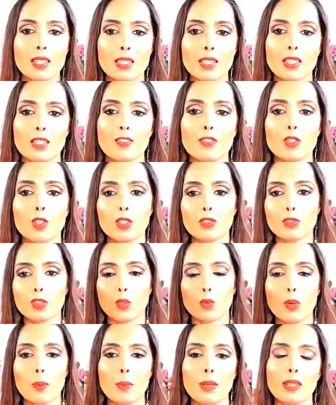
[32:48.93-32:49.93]
sensitive,
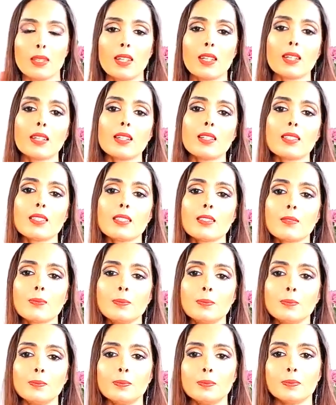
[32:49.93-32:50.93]
soulful women like us.